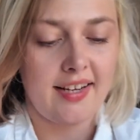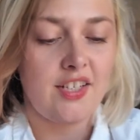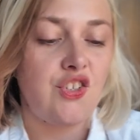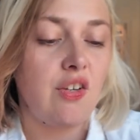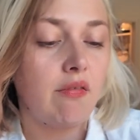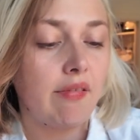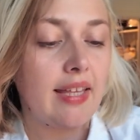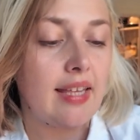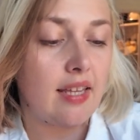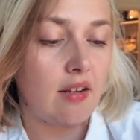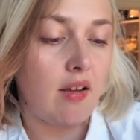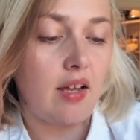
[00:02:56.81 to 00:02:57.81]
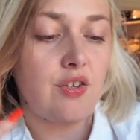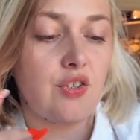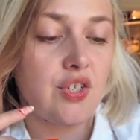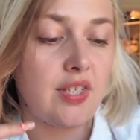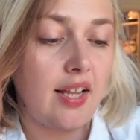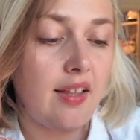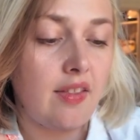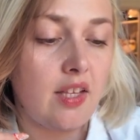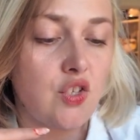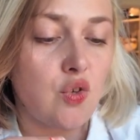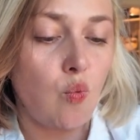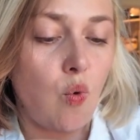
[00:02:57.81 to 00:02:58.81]
I genuinely cannot understand
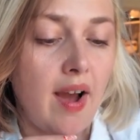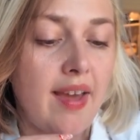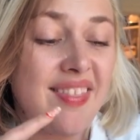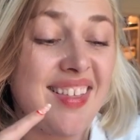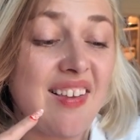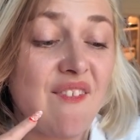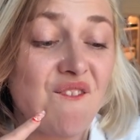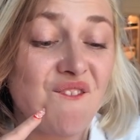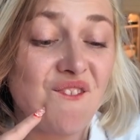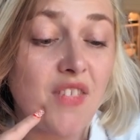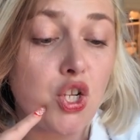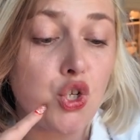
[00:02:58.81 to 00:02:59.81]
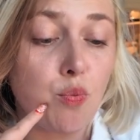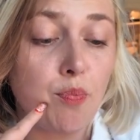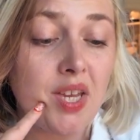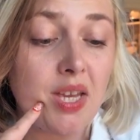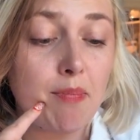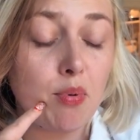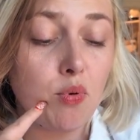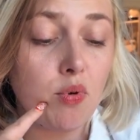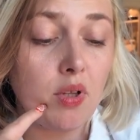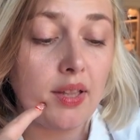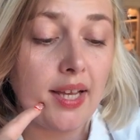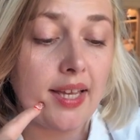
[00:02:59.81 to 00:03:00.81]
this. Why do
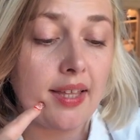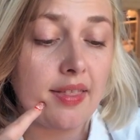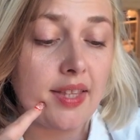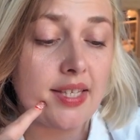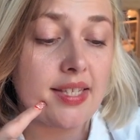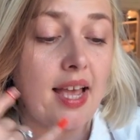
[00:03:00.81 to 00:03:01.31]
people like this